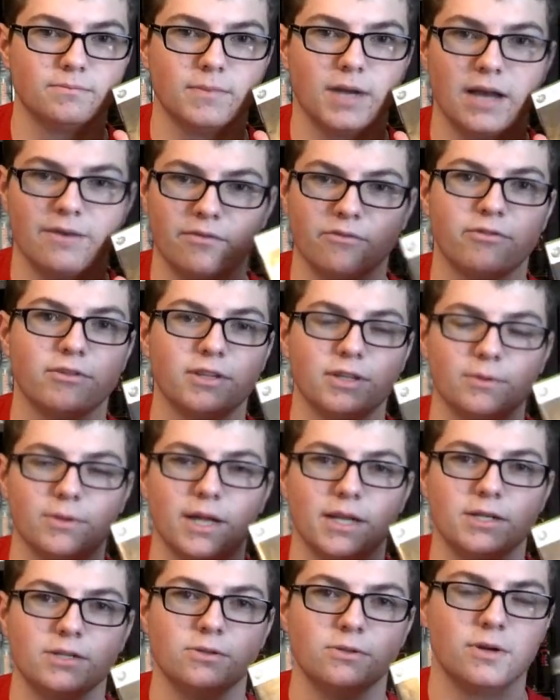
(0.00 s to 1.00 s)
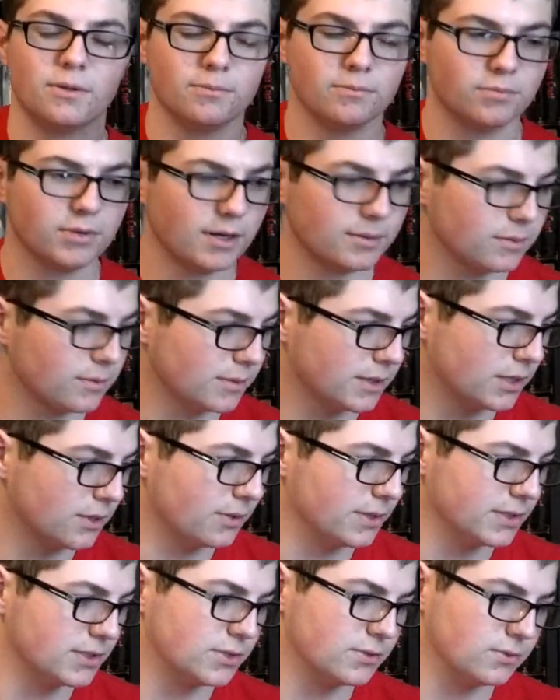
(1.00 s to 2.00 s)
have a feeling when I do, I'm probably
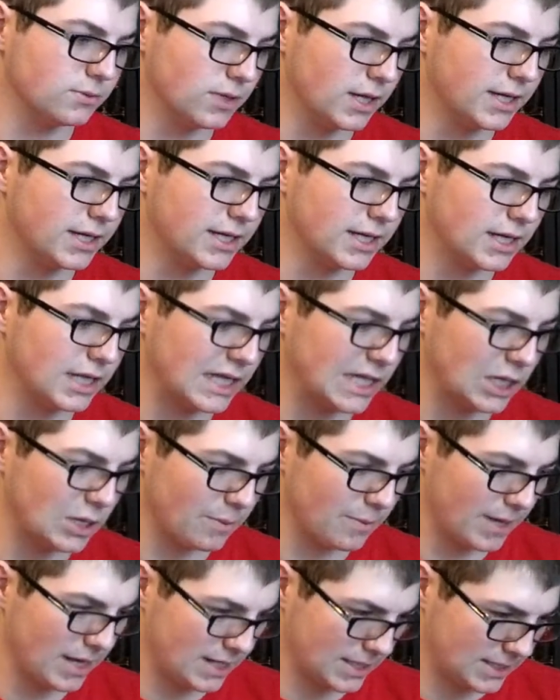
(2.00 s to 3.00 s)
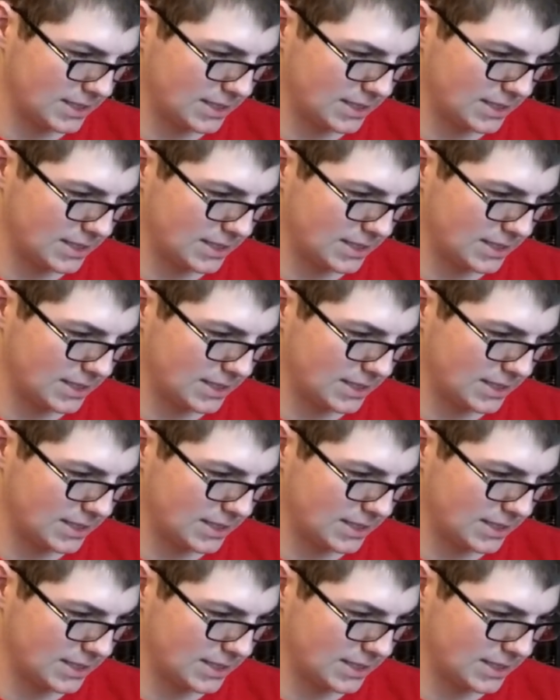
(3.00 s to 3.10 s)
going to like it a little bit.